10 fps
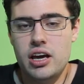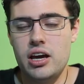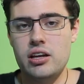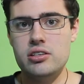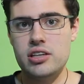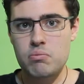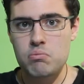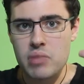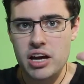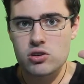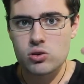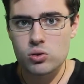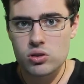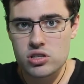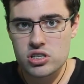It is a
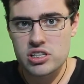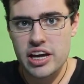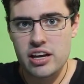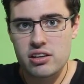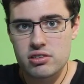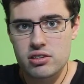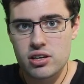mental state